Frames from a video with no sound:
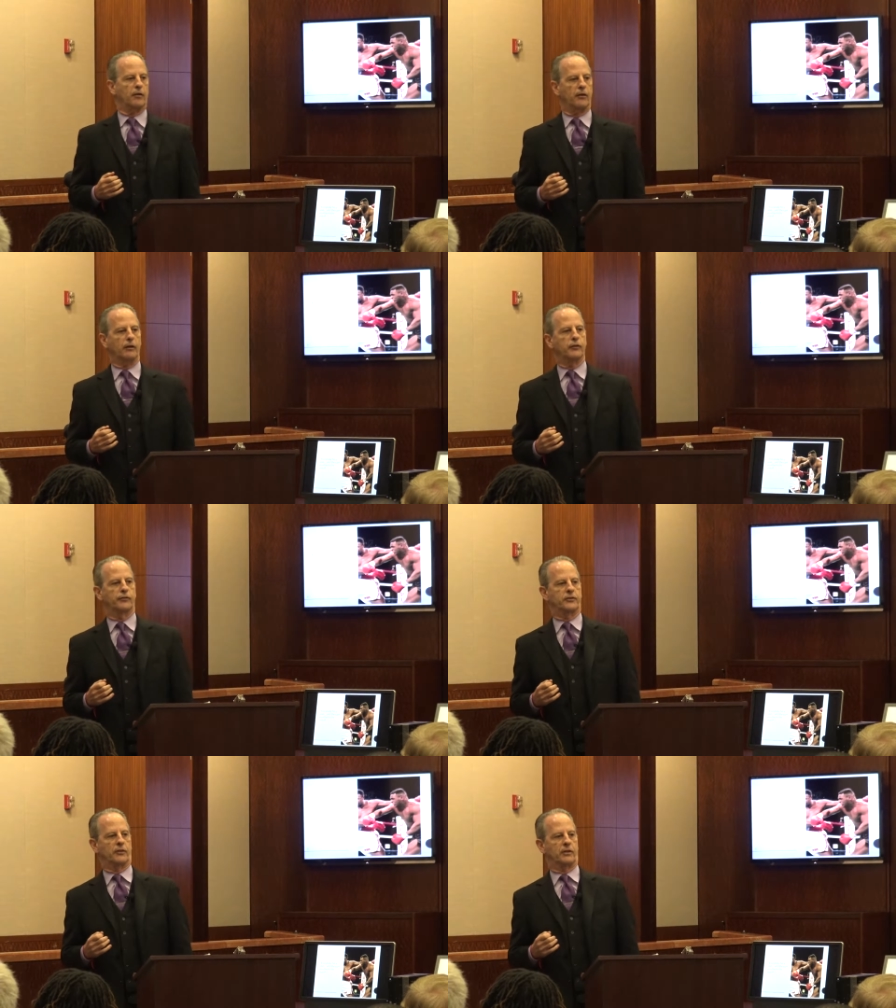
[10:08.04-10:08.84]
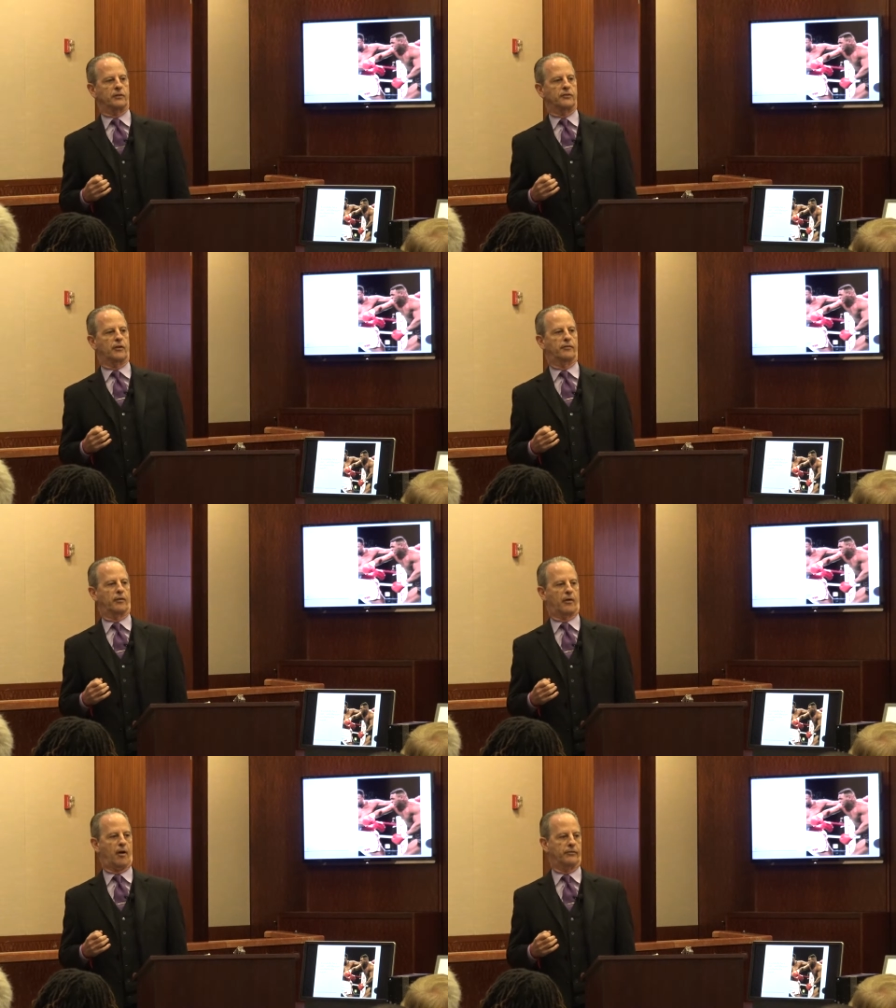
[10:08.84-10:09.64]
Thank you for turning your cell
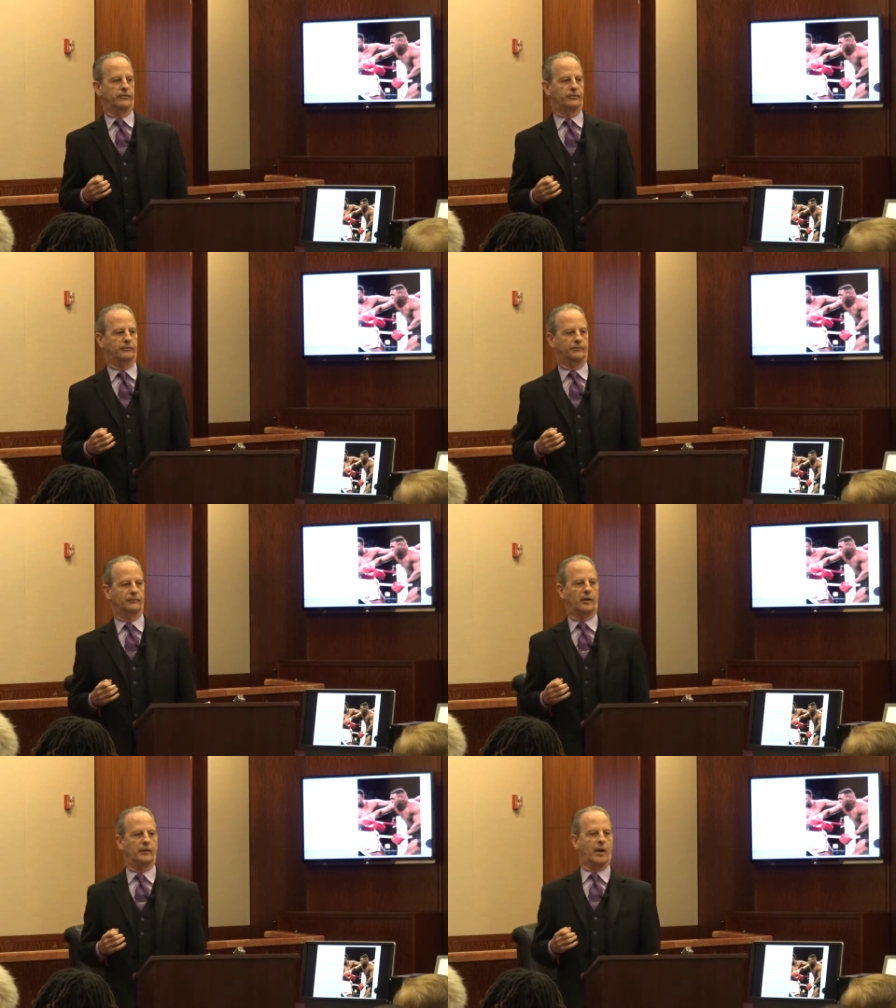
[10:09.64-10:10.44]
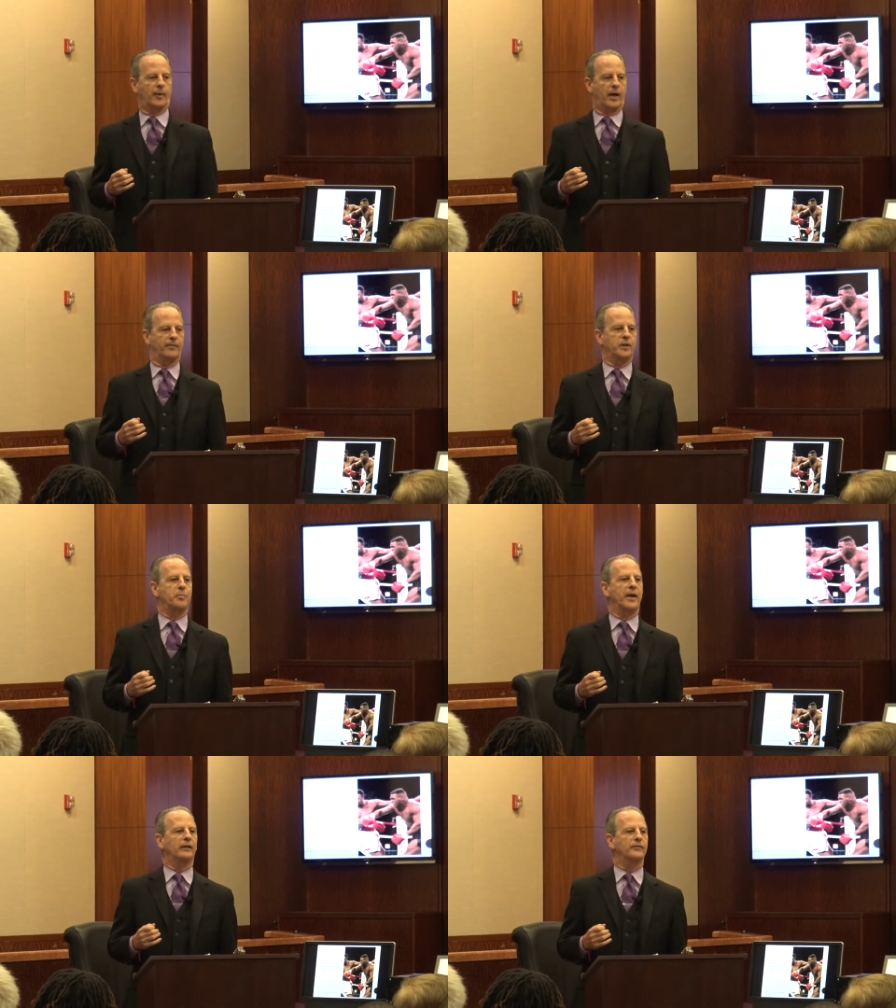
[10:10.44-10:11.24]
phone off. I'm going to have the
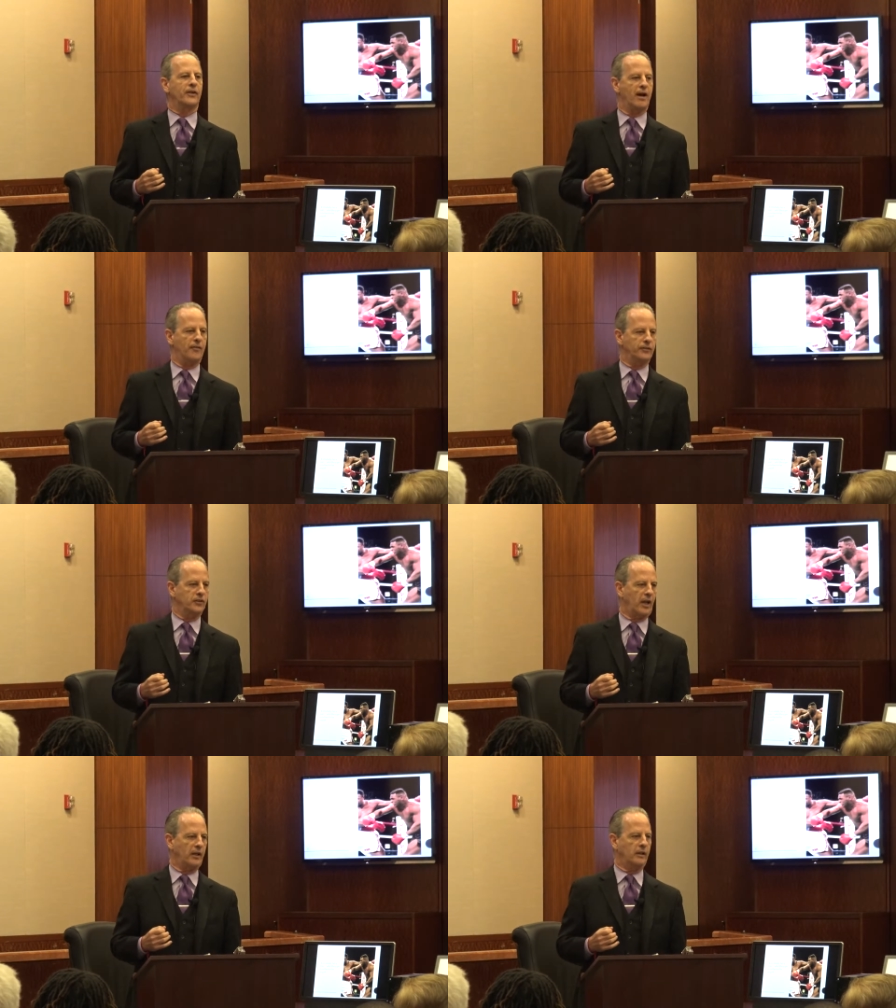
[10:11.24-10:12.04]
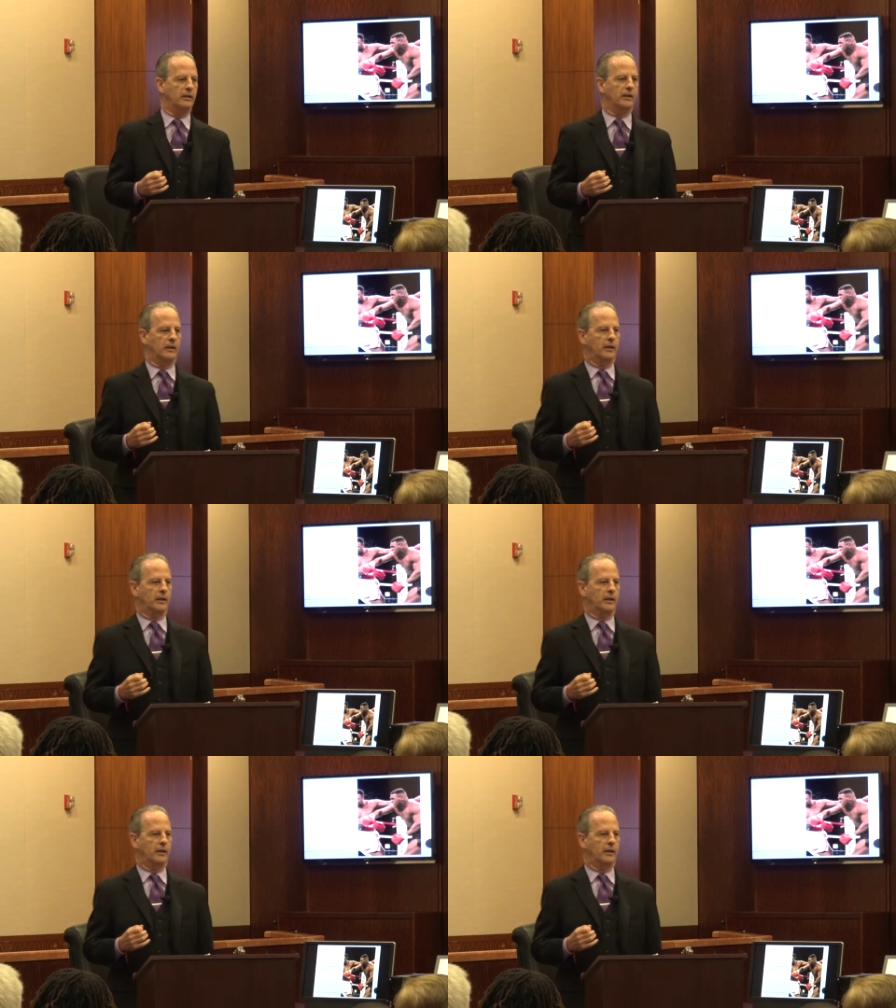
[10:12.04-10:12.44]
bailiff confiscate it.